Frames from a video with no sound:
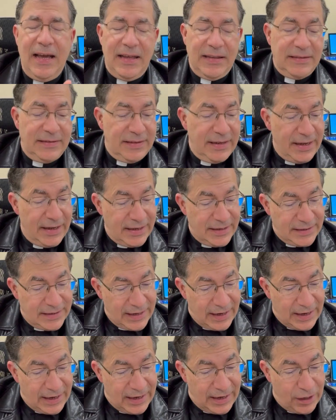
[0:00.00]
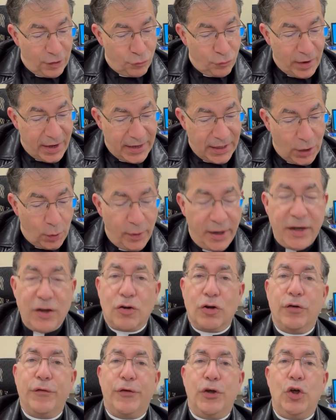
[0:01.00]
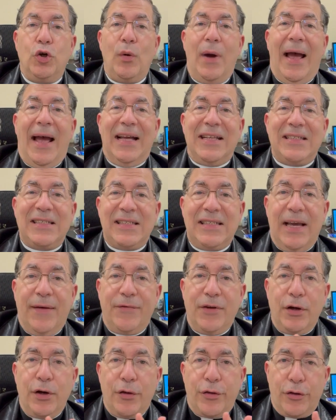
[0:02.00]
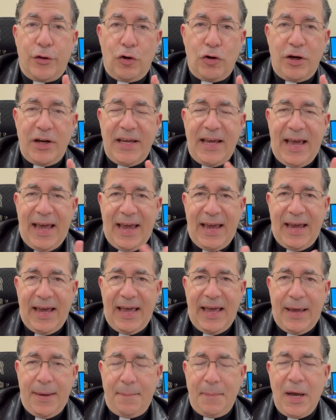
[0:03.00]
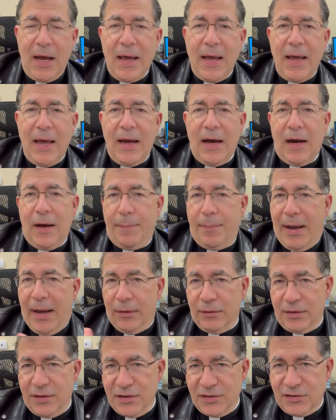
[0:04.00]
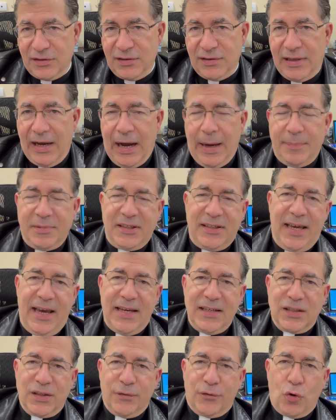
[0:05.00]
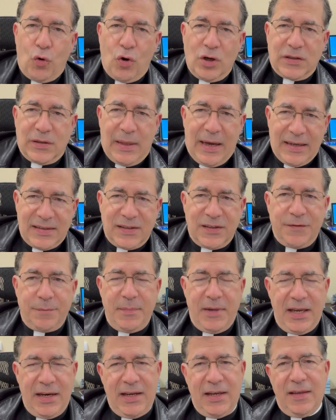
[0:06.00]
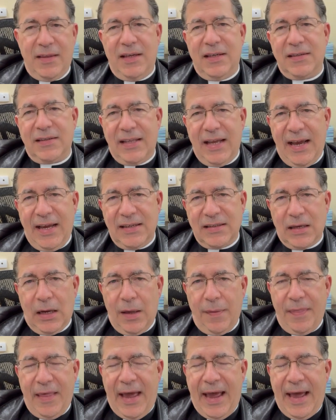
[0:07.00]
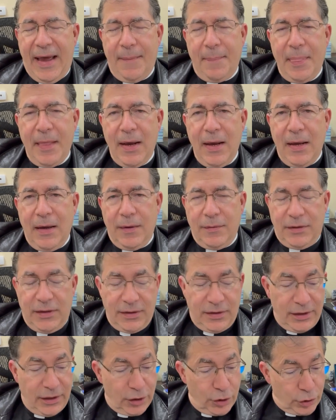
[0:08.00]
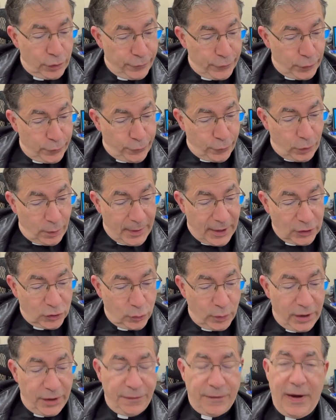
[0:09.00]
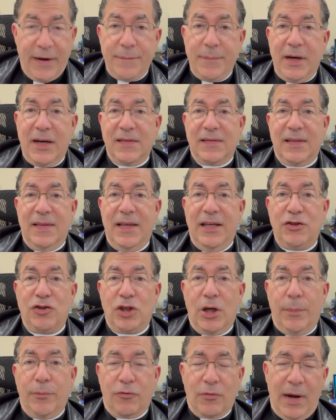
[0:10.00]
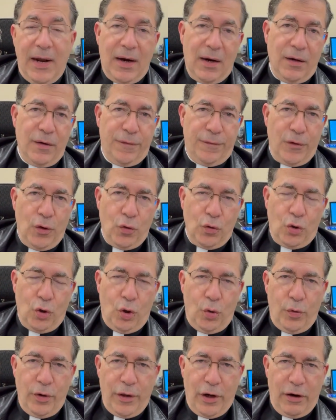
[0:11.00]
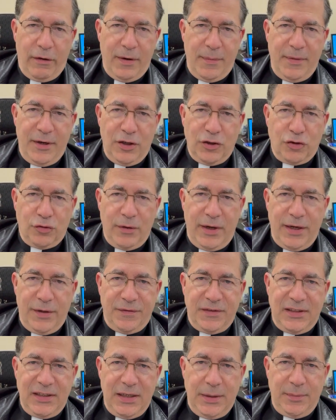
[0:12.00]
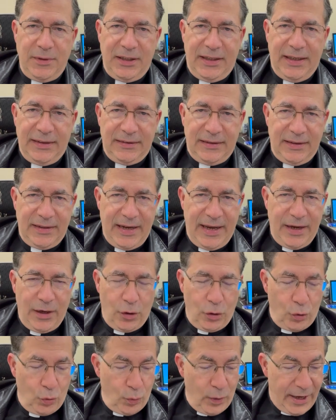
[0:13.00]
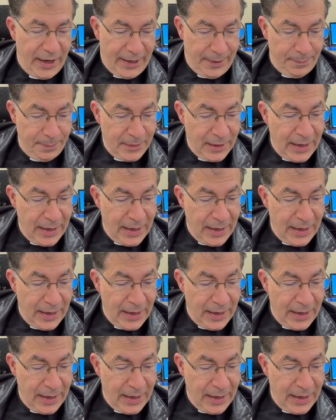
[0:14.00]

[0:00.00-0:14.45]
did a radio interview at 7:30 a.m. about this Dobbs case. Of course, lots of media these days on that. Did the interview for about 25 minutes and then jumped right on a phone call with our administrative team to get the day underway.